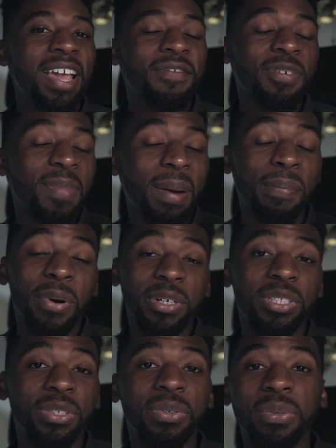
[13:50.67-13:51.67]
for my
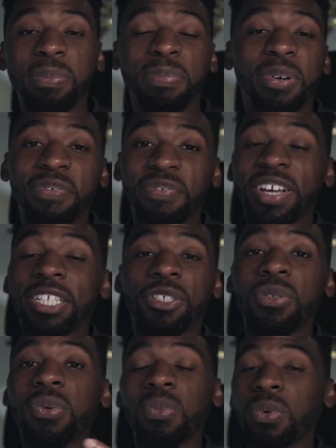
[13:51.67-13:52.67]
personal
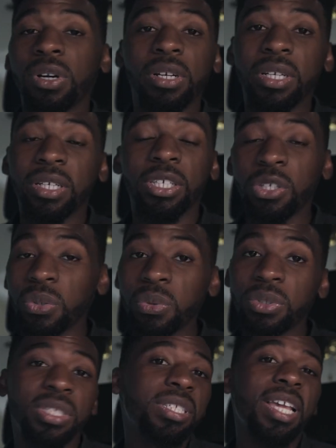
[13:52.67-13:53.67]
professional work
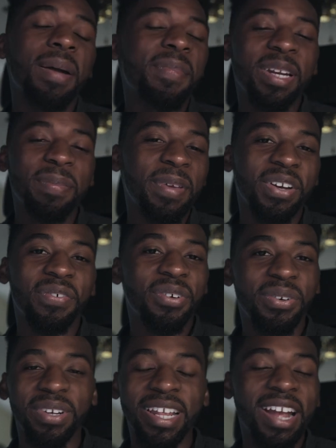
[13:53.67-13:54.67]
use, I'm gonna pick a
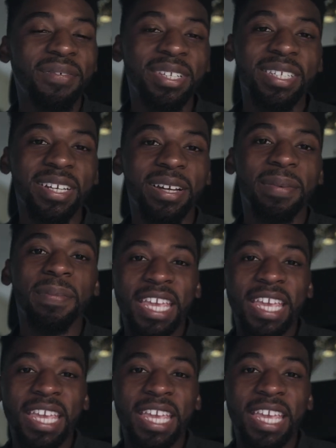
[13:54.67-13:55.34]
Ronin every time.